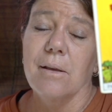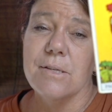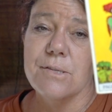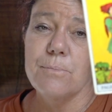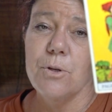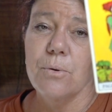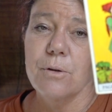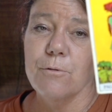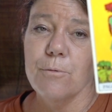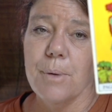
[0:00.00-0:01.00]
There's some new
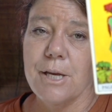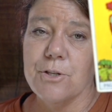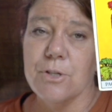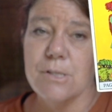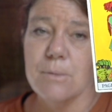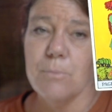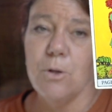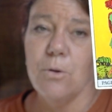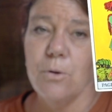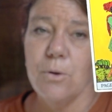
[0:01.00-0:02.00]
information, some
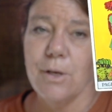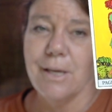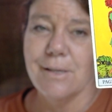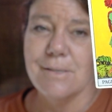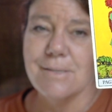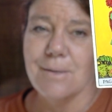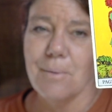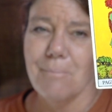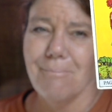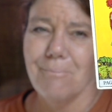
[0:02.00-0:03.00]
new learning,
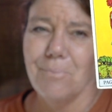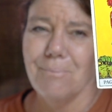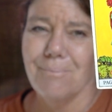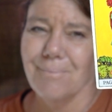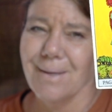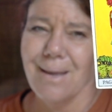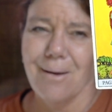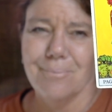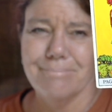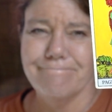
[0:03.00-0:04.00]
some
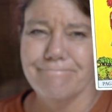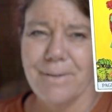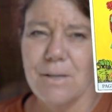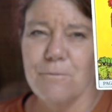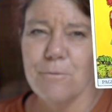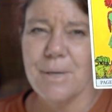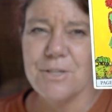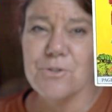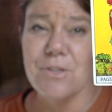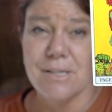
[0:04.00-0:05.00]

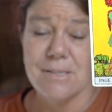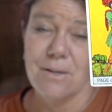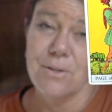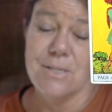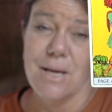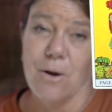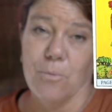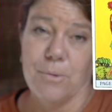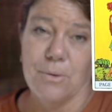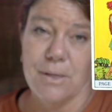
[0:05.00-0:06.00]
information that's going to
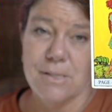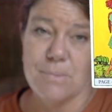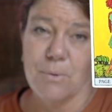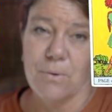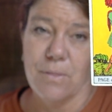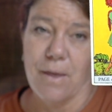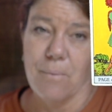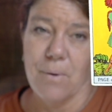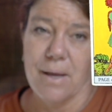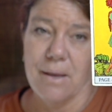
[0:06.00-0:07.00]
help you, let's put it
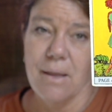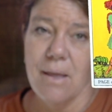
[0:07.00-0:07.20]
that way.